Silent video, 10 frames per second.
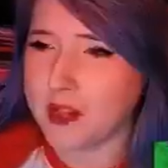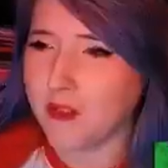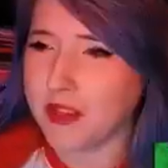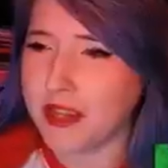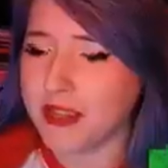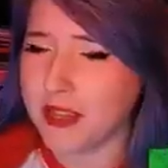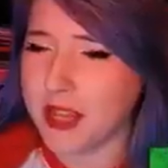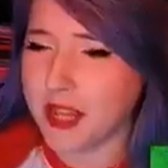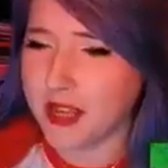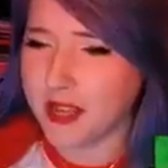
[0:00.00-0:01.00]

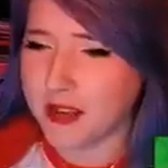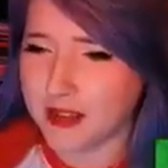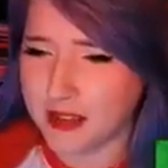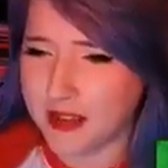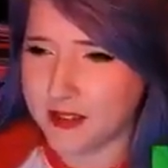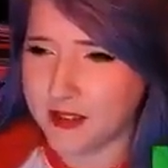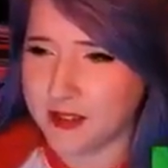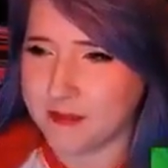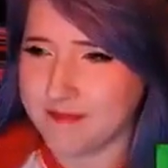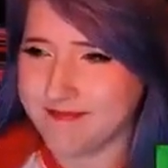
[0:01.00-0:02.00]
recently.
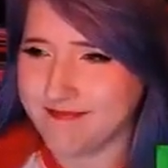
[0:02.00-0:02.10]
And,